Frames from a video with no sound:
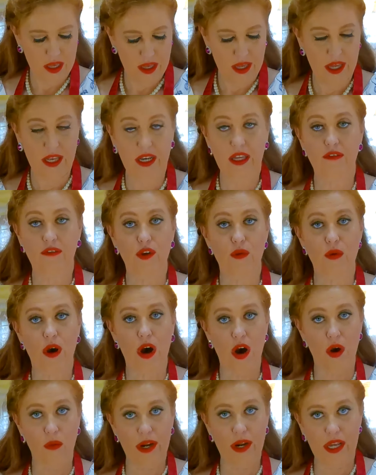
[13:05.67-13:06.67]
And if you
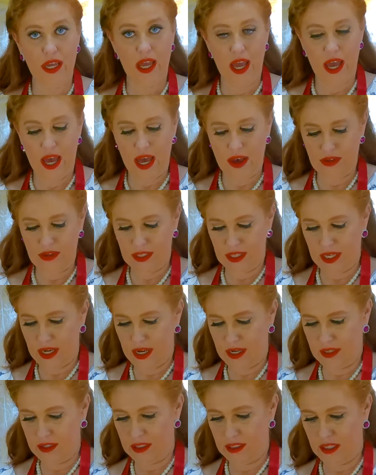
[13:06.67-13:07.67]
already haven't
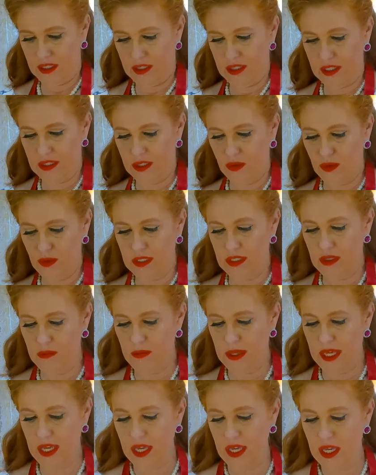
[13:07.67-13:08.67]
guessed, this is going to
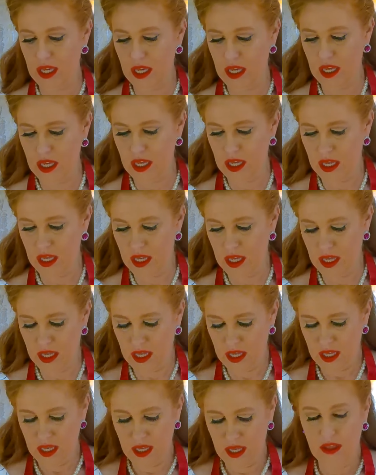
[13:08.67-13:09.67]
be
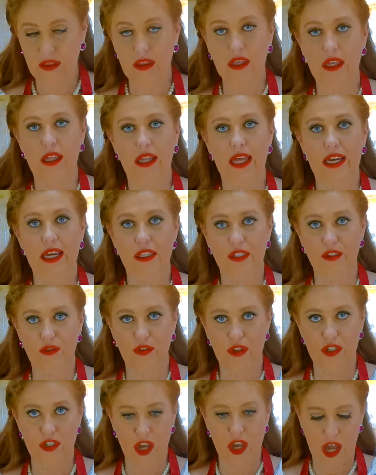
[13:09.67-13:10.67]
the glaze for
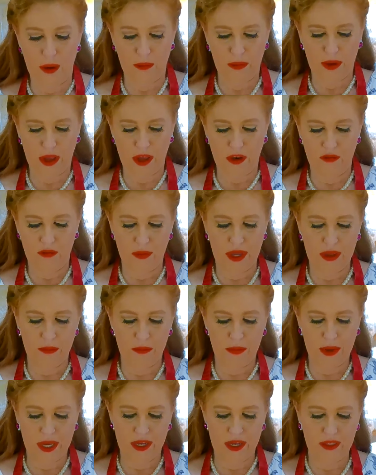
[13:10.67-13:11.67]
the top of my
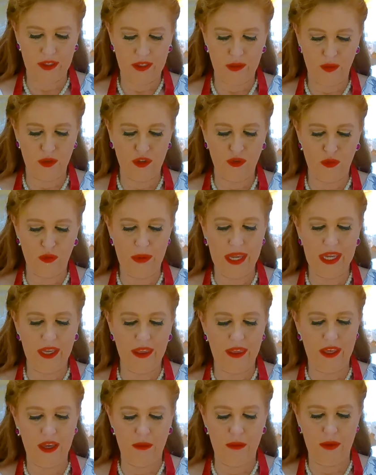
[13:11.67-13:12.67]
buns, which will make
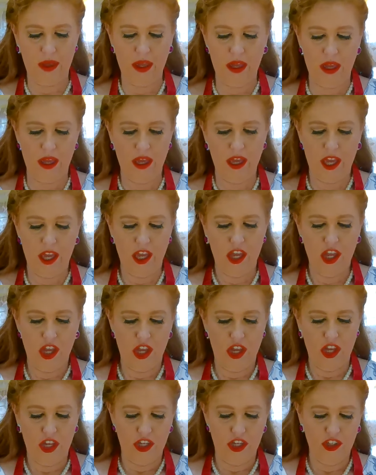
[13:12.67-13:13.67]
them
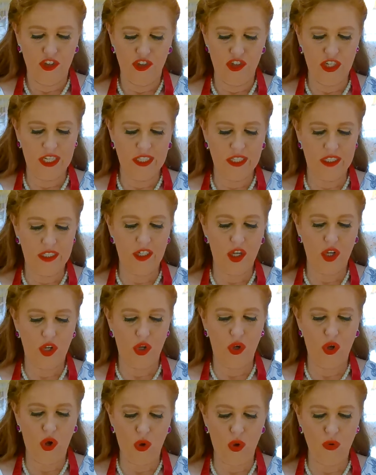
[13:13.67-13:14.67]
just
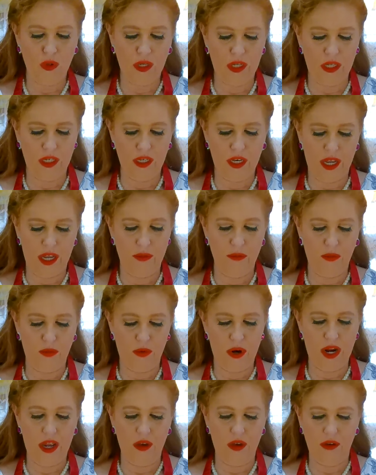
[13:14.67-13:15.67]
golden and
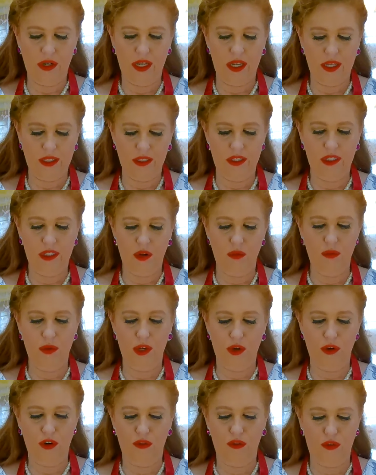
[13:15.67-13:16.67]
brown and so
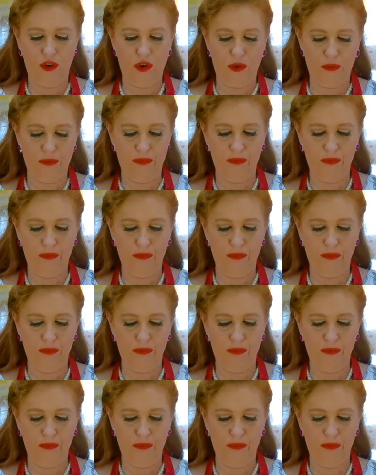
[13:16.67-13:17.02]
beautiful.